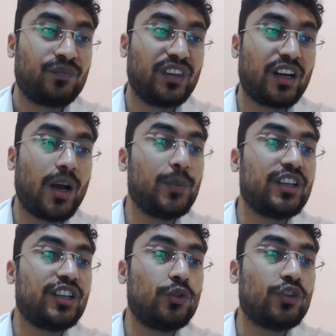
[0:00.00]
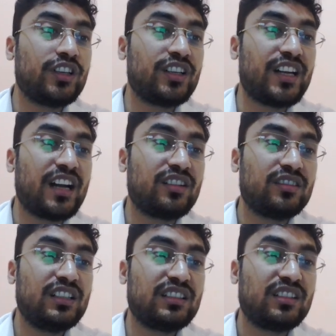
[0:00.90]
The committee noted
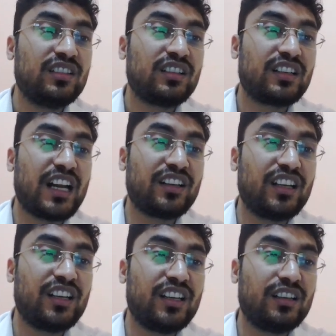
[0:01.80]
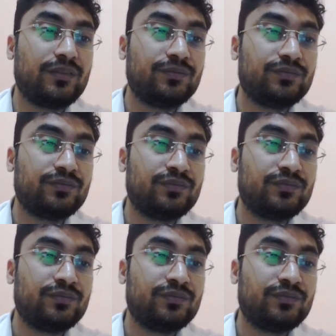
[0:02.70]
that this criterion